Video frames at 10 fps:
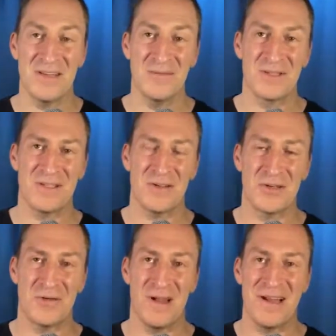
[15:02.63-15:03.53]
He was such a
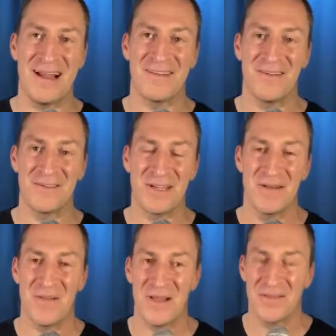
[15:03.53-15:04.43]
great actor. He's in
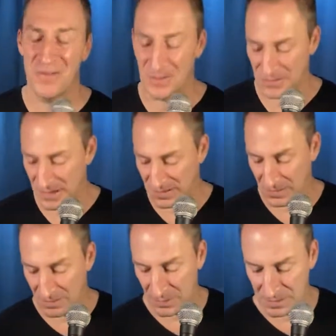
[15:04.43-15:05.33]
so much great
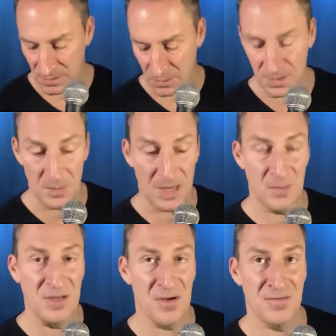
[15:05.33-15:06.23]
stuff. He totally made
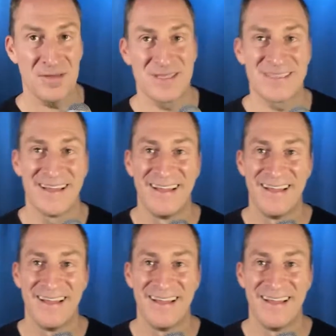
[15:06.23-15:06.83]
me nervous.